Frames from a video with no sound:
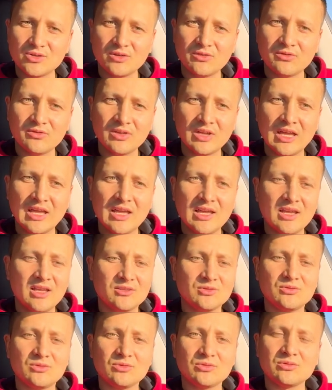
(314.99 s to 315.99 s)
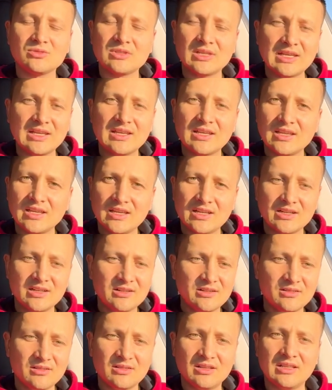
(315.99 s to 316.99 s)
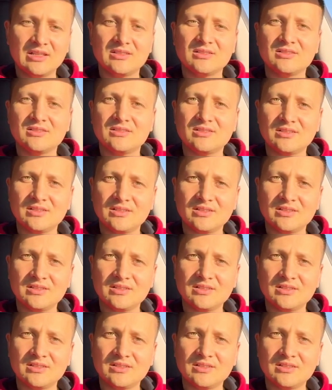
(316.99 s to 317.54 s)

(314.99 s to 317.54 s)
of to take care and